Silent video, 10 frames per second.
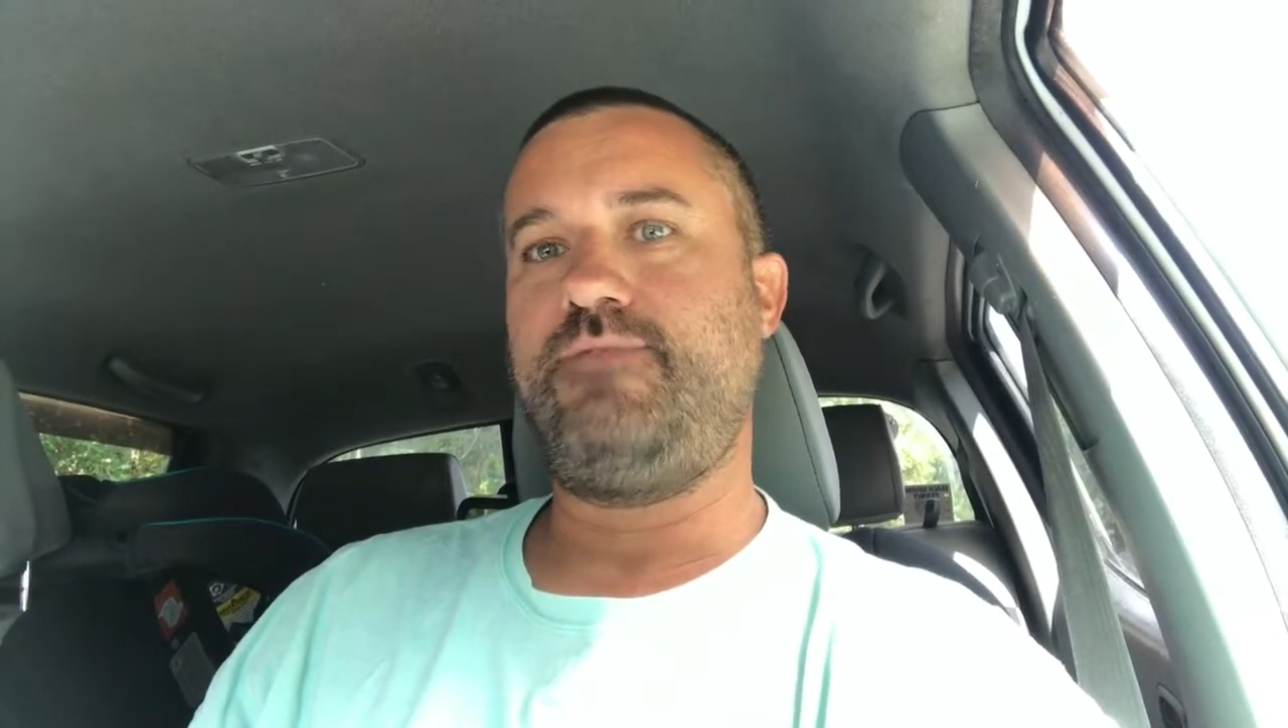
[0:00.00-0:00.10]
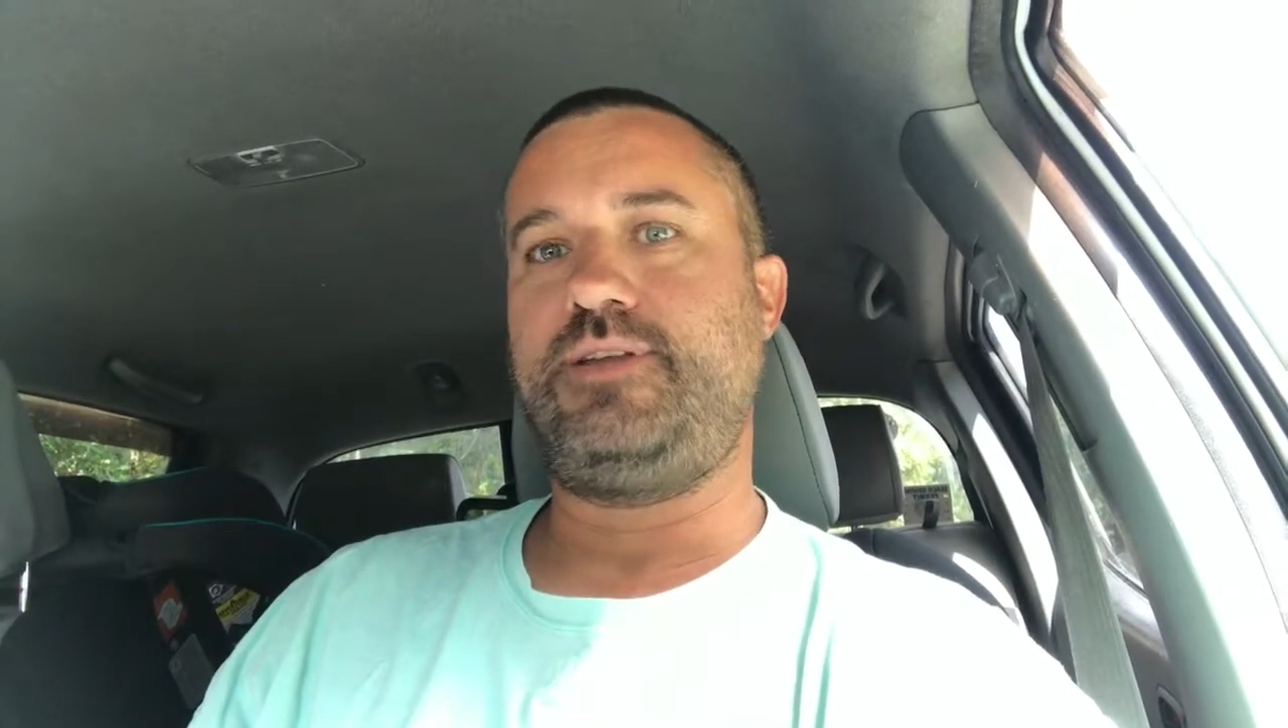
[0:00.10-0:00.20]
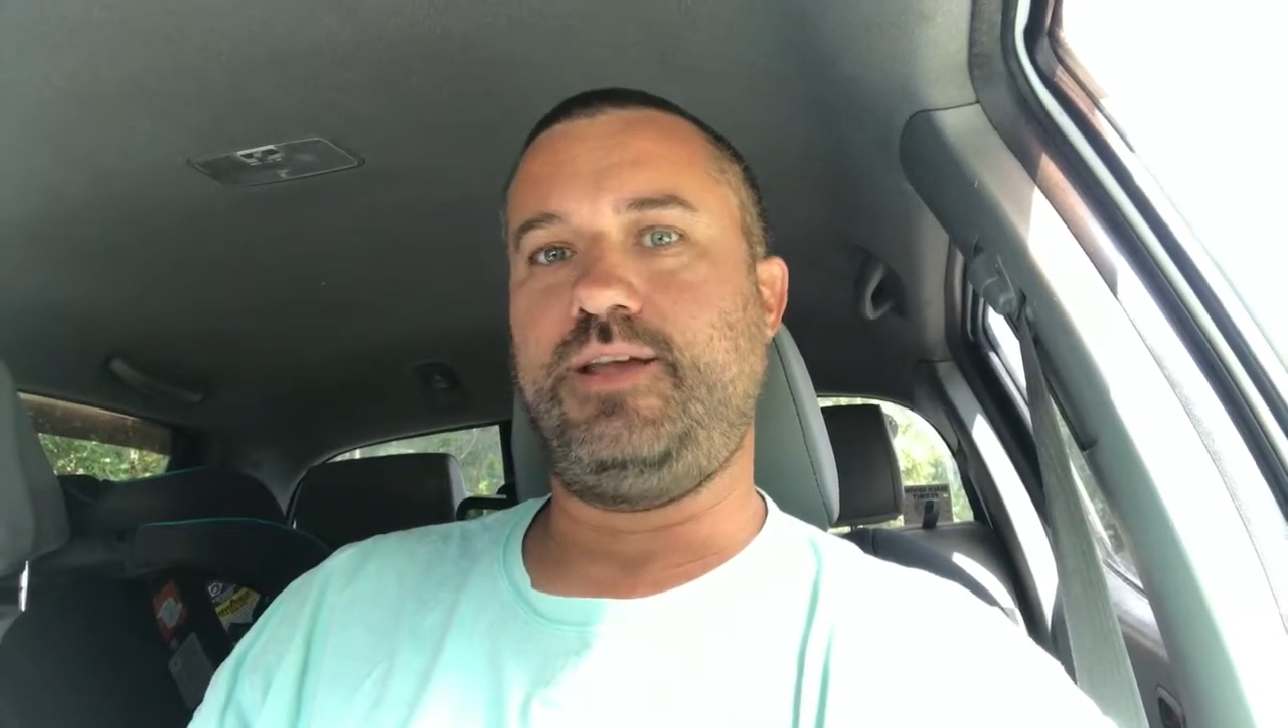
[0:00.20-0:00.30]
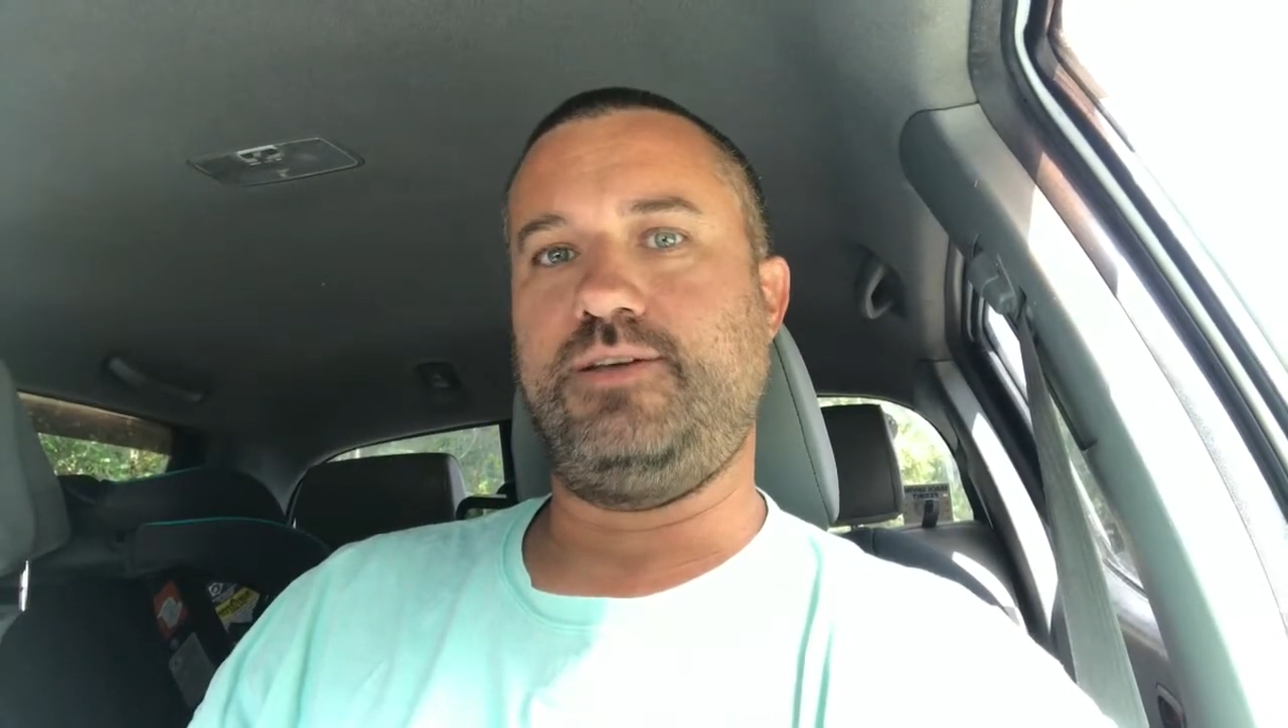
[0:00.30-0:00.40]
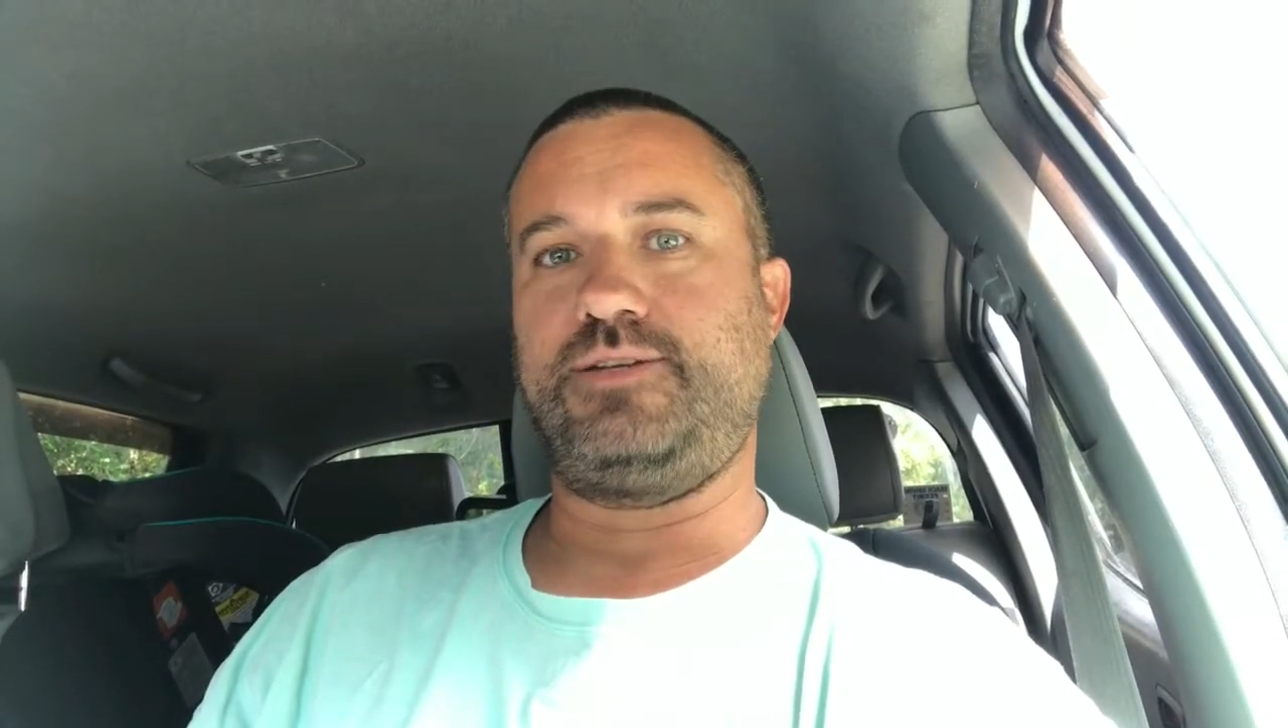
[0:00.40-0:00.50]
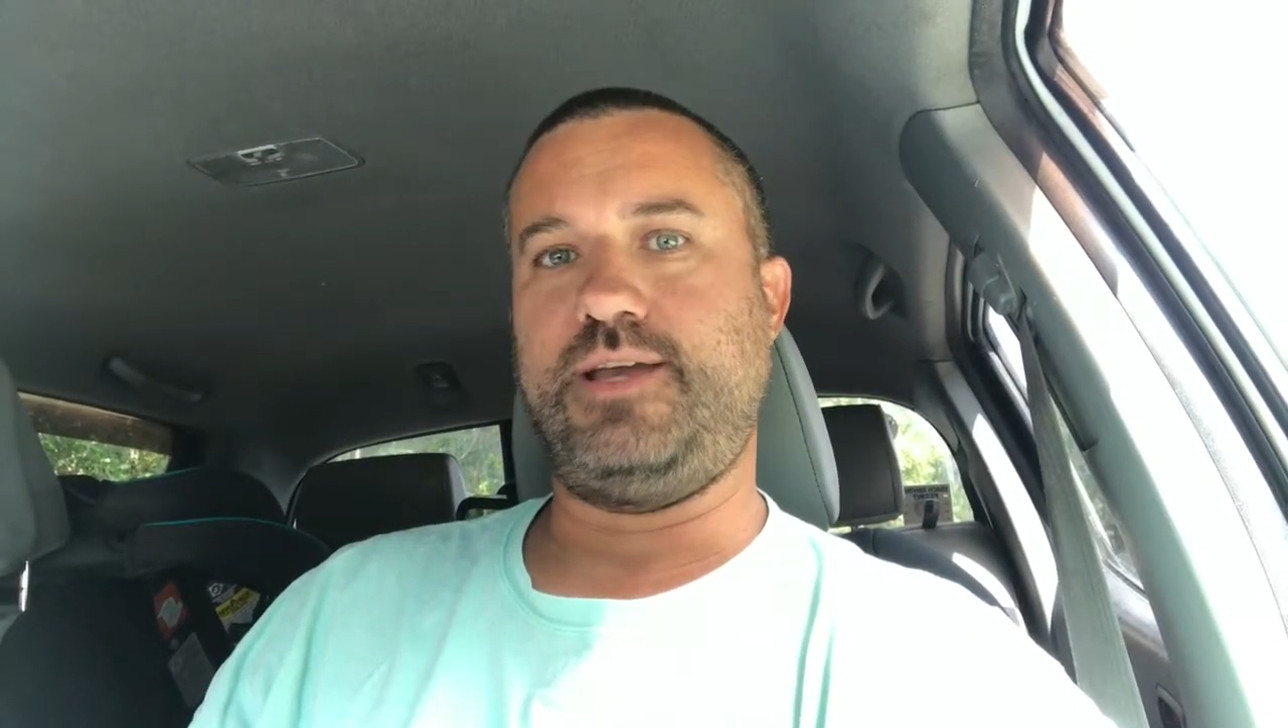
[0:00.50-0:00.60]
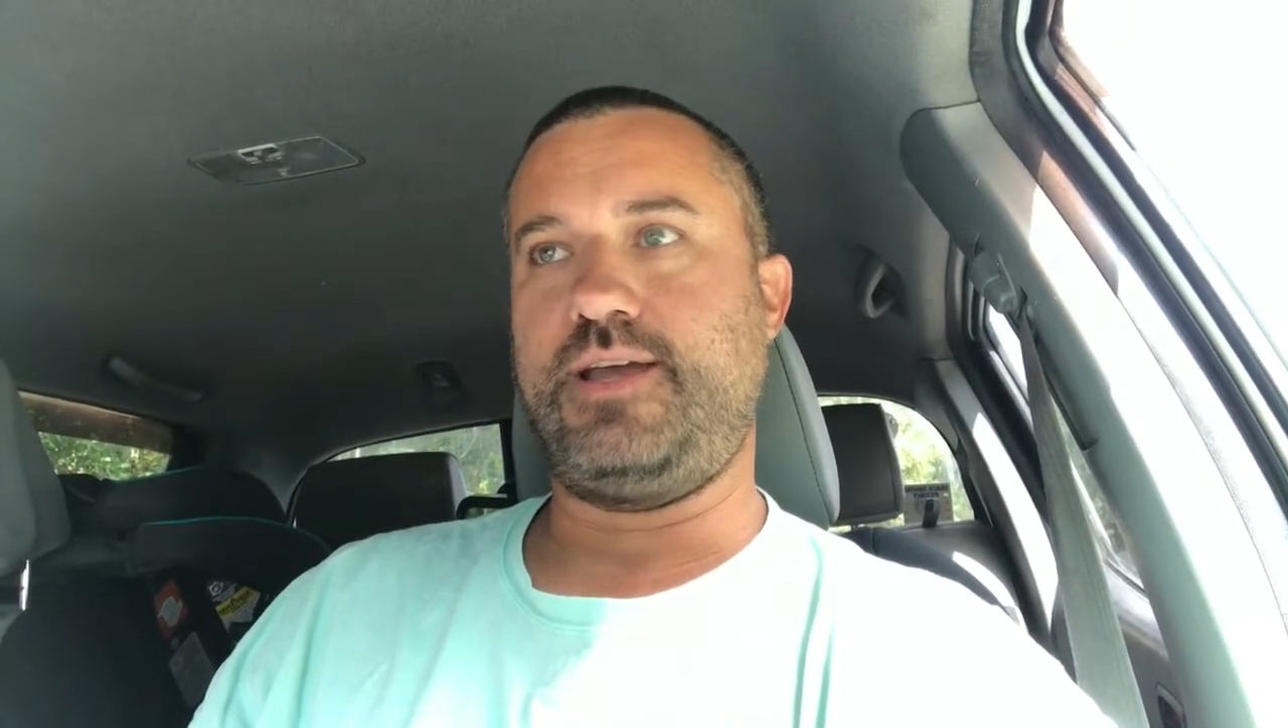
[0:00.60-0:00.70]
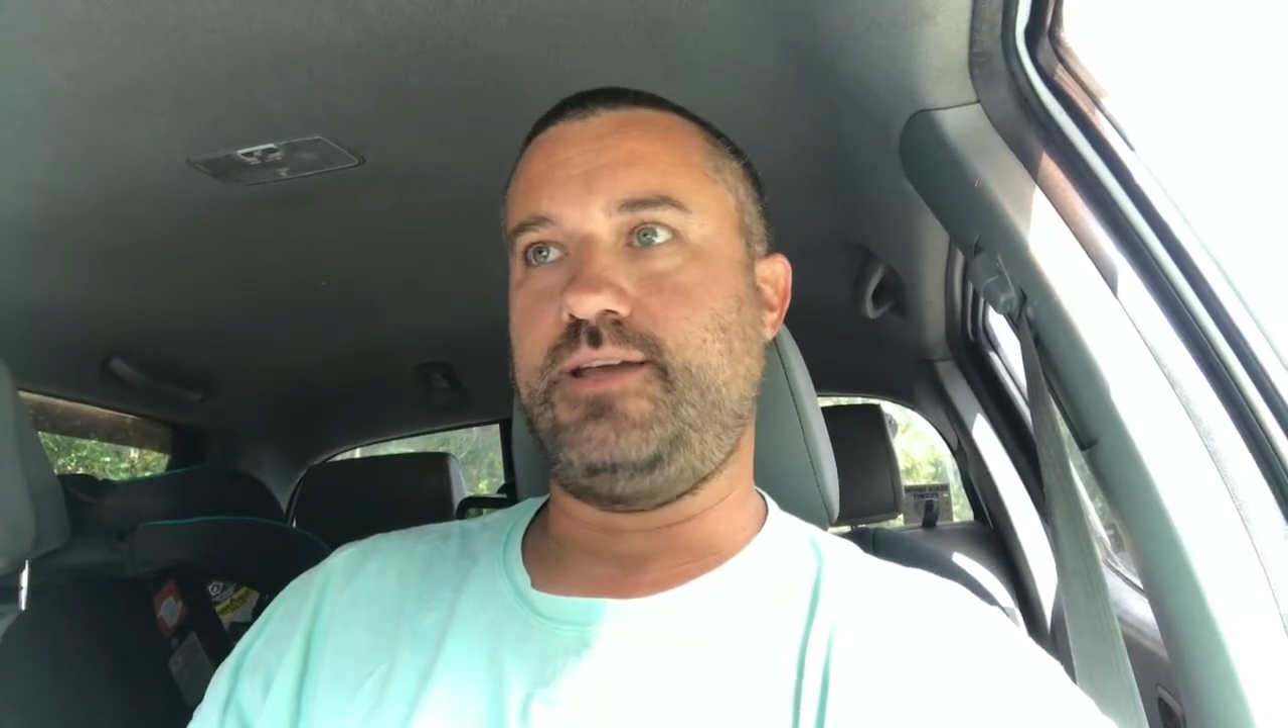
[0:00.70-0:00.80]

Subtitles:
even Tennessee